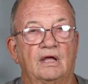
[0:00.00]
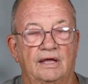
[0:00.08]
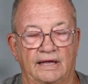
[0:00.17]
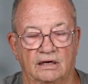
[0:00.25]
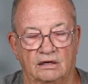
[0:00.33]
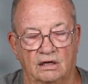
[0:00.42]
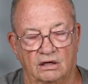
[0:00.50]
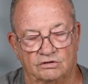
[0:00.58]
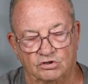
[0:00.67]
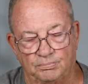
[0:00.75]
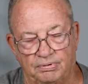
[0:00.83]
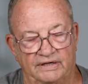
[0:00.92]
In uh,
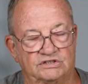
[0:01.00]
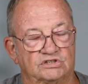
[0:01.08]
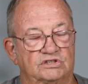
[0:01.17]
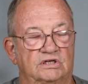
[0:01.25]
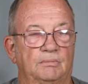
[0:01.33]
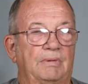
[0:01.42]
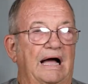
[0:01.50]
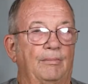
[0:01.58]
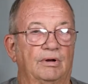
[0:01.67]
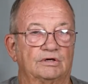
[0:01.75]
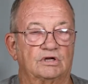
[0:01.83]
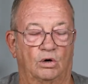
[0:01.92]
two places in the
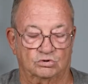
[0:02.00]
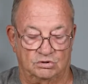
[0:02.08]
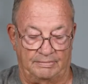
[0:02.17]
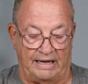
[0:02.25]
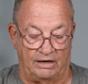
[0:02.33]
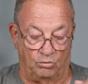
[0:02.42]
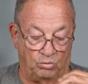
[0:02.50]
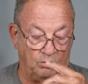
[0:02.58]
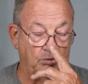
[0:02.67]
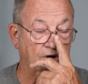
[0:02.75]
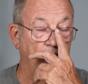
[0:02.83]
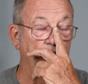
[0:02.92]
Bible it talks about it, and one
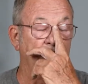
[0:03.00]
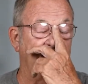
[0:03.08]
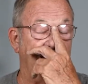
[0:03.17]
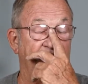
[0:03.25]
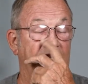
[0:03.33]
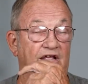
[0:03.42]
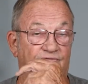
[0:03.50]
we're going to look at today.